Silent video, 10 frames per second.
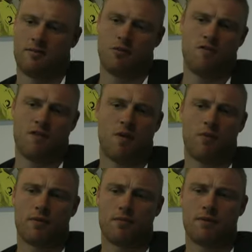moving on,
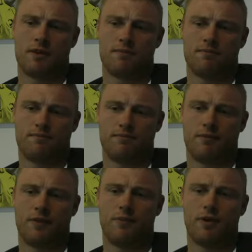probably
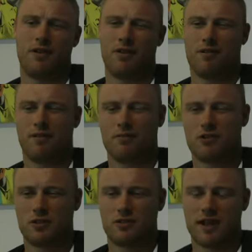the period from
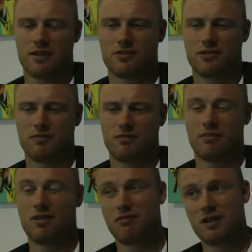
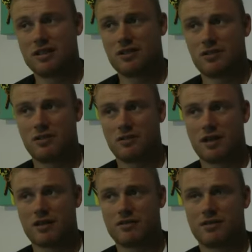2003 to
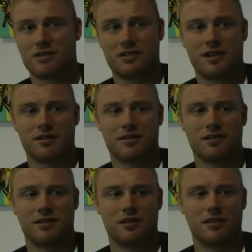2006